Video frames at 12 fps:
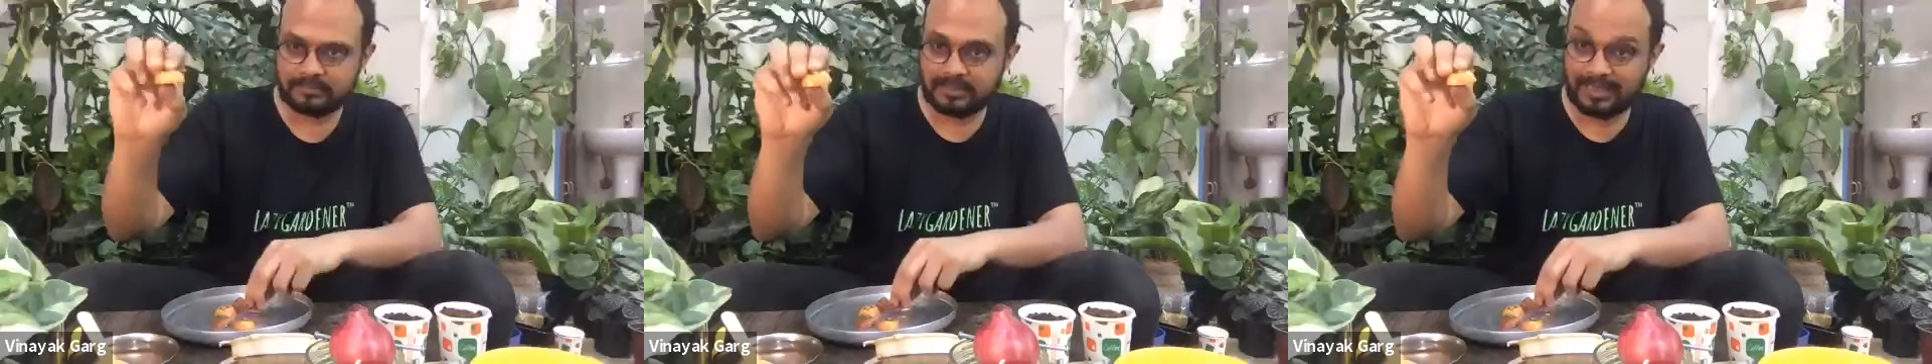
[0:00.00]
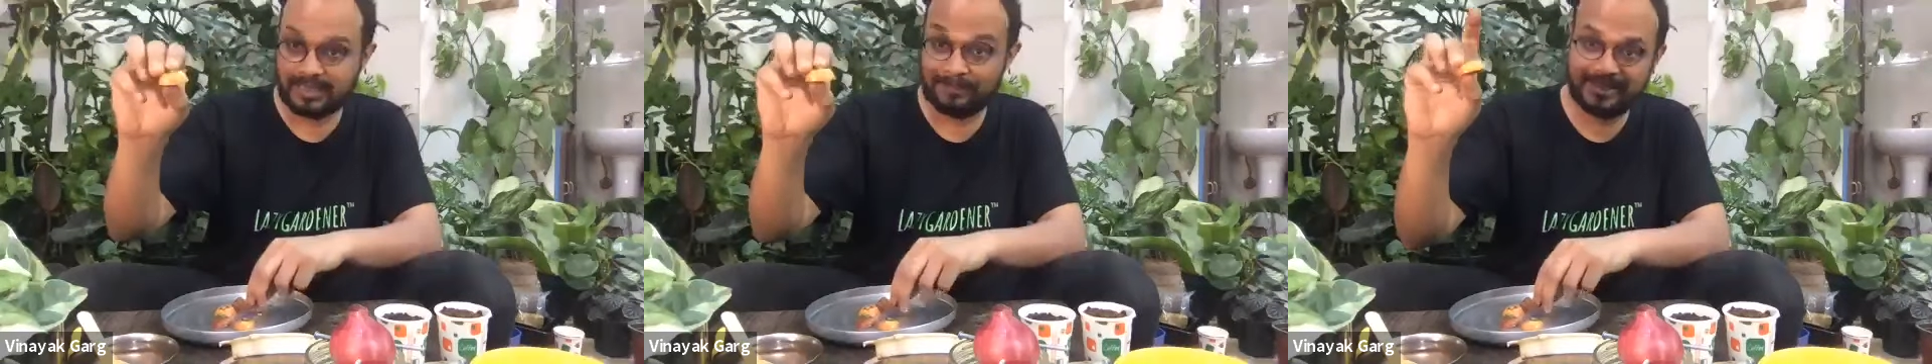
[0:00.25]

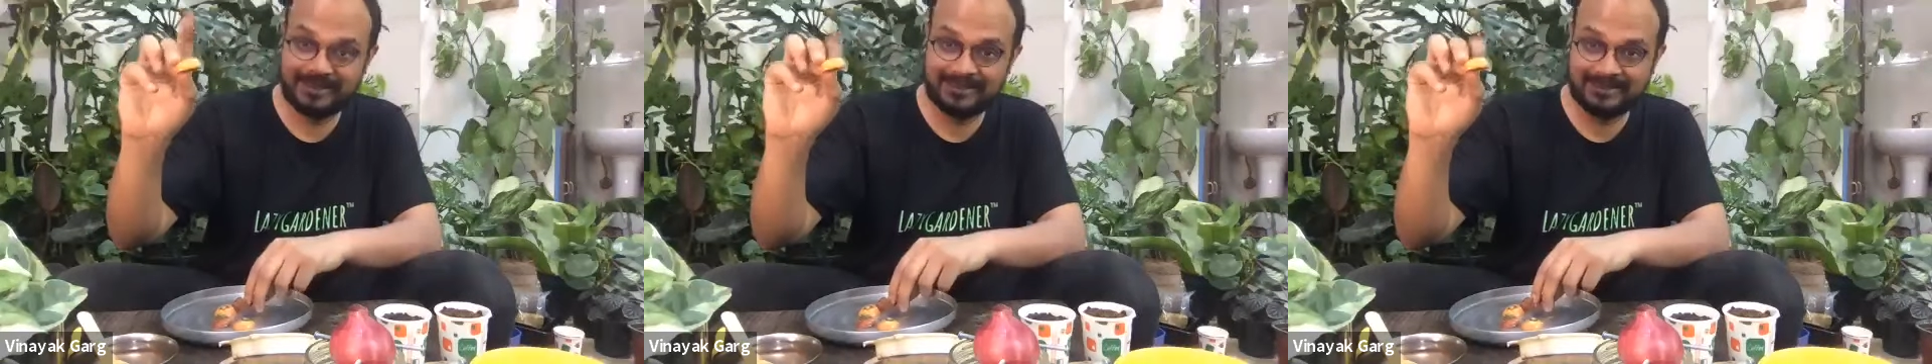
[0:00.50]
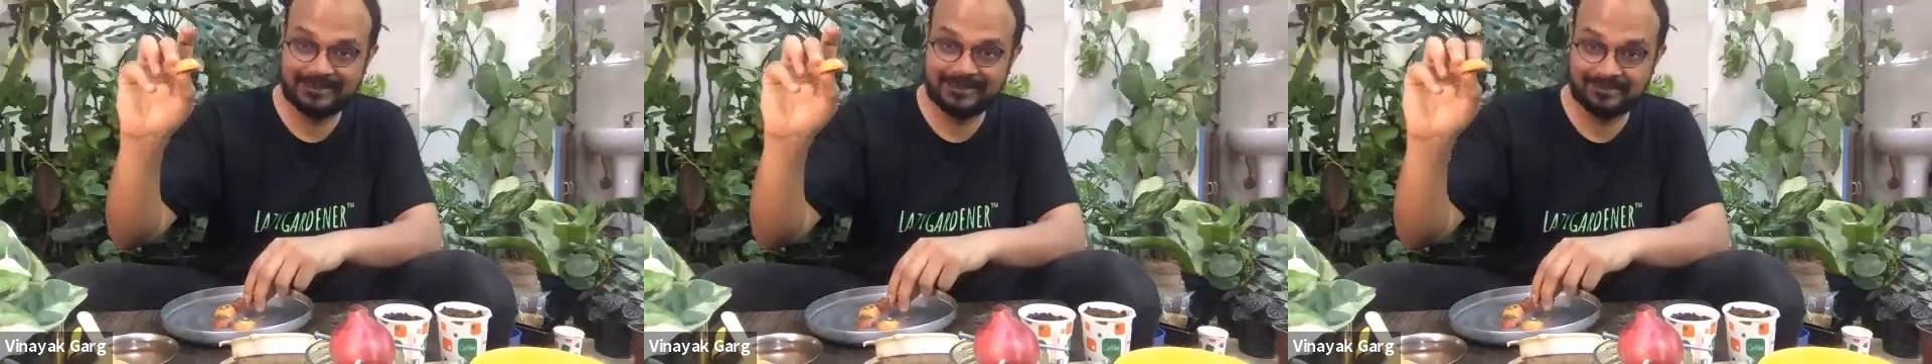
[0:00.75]
I'm trying
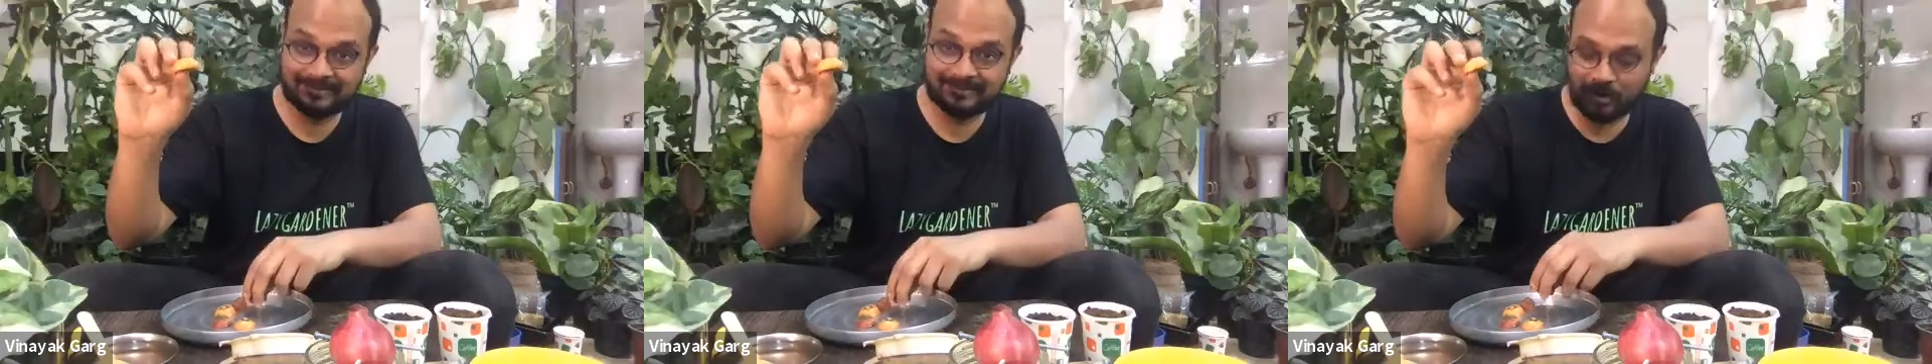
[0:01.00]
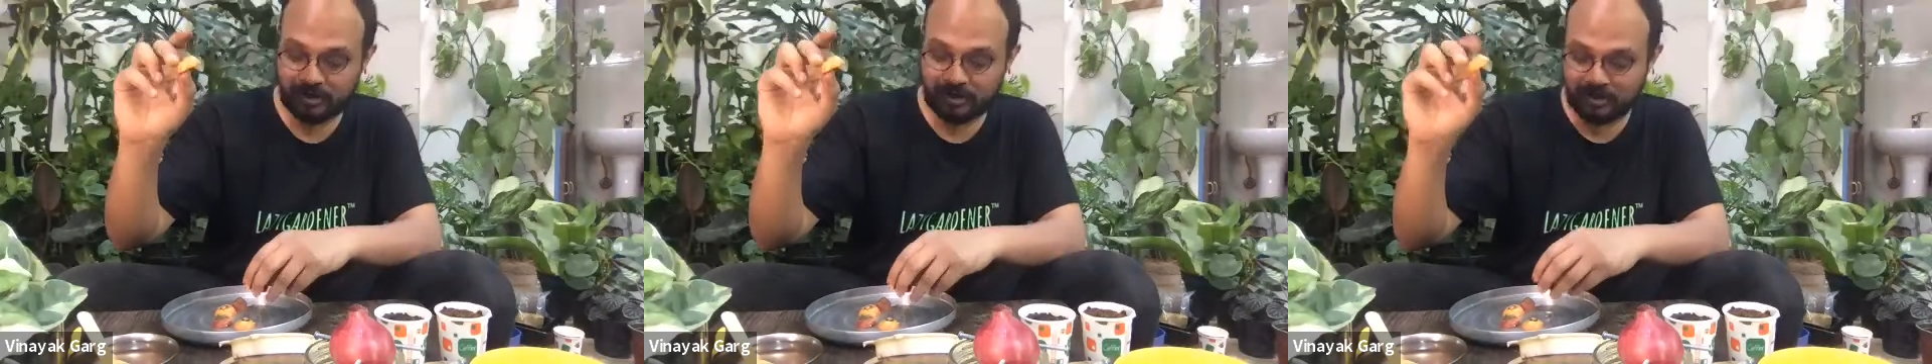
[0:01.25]
these
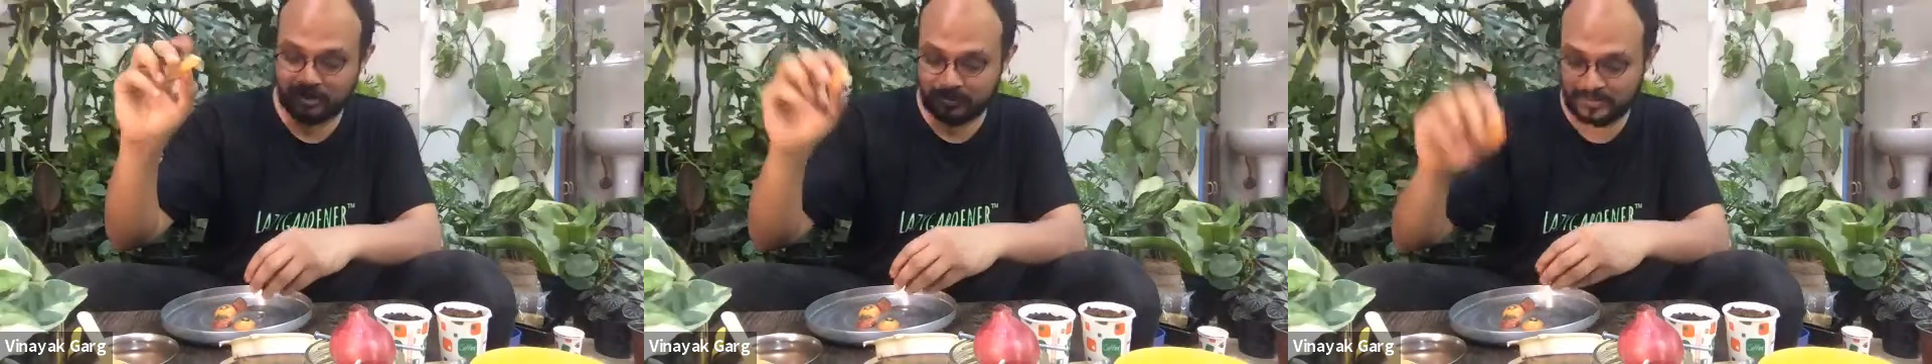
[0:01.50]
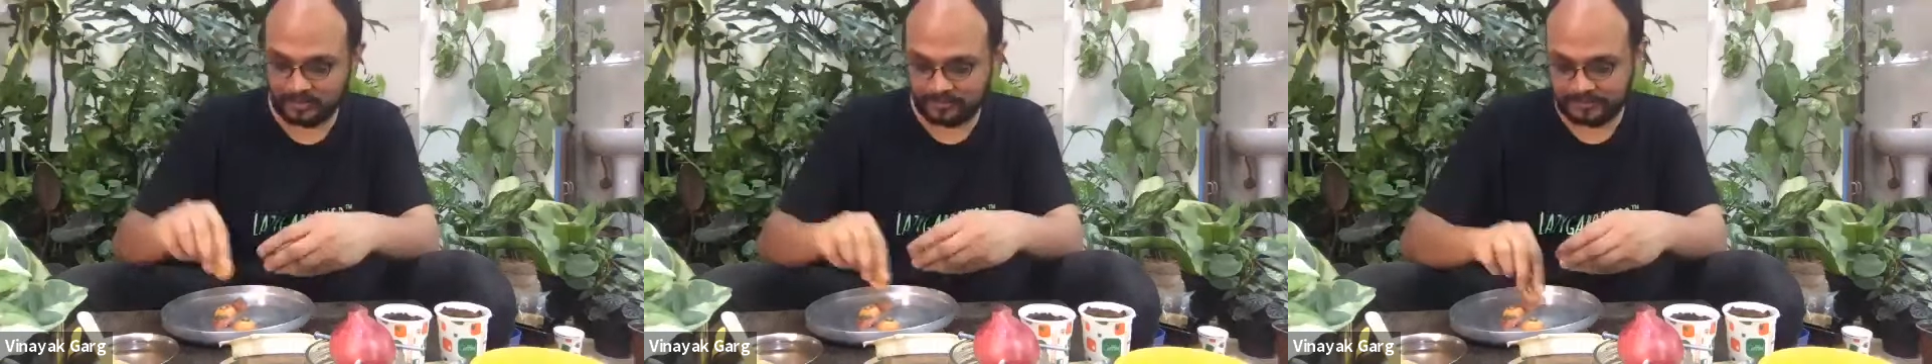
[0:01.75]
orange ones for
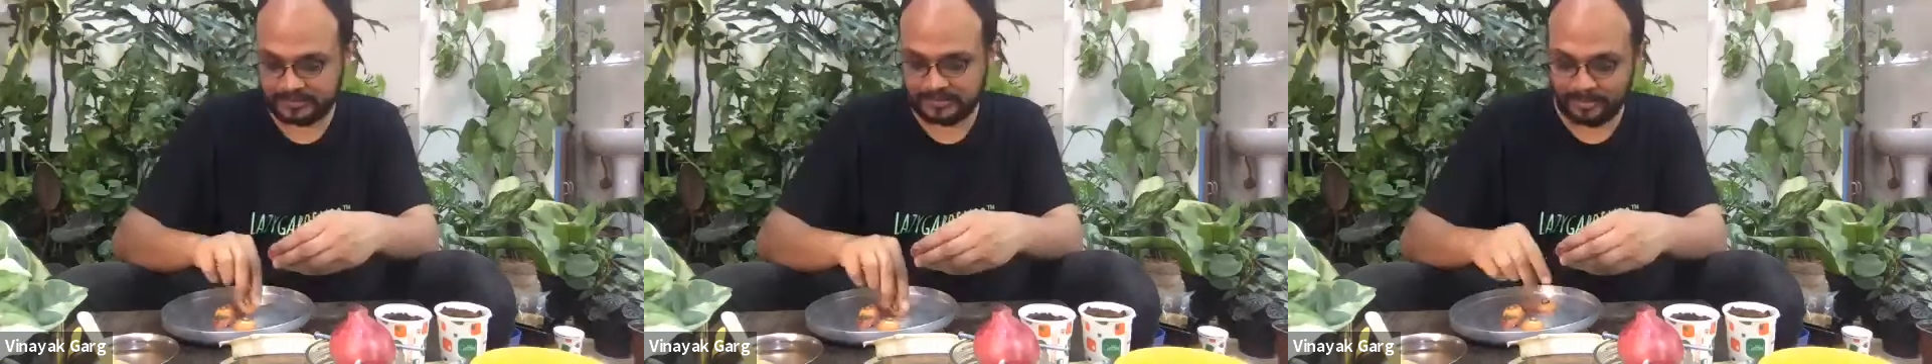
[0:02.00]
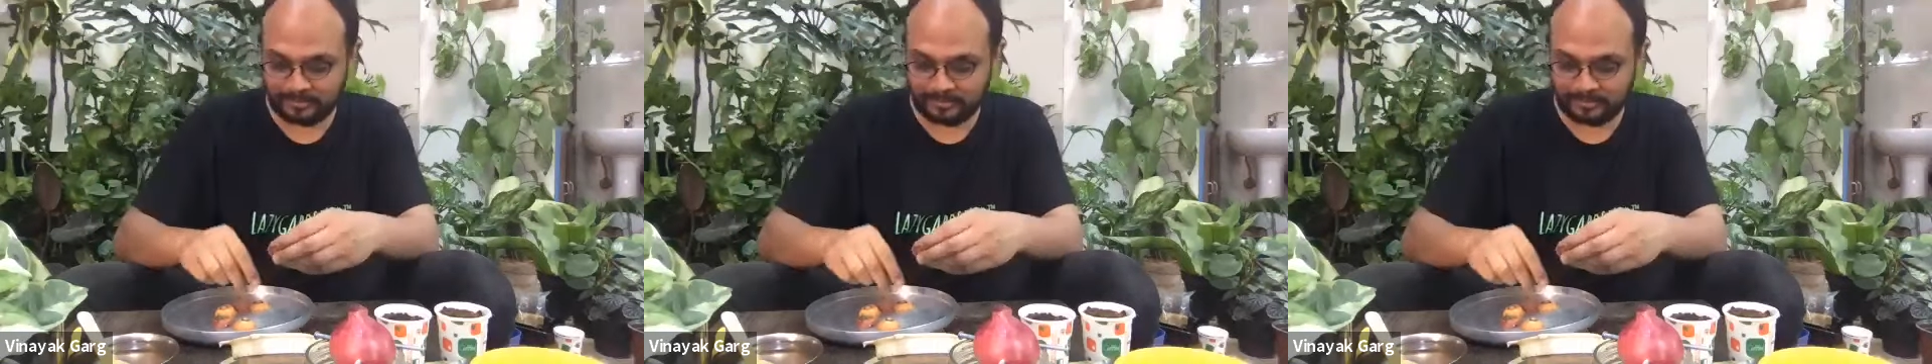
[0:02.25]
the first time